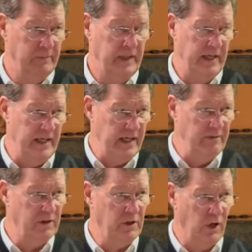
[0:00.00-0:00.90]
He
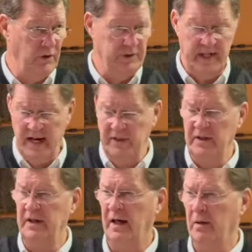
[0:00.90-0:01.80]
even called
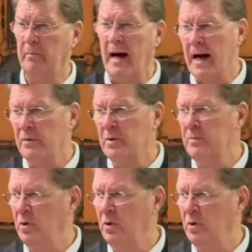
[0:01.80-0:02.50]
Dathan and Abiram,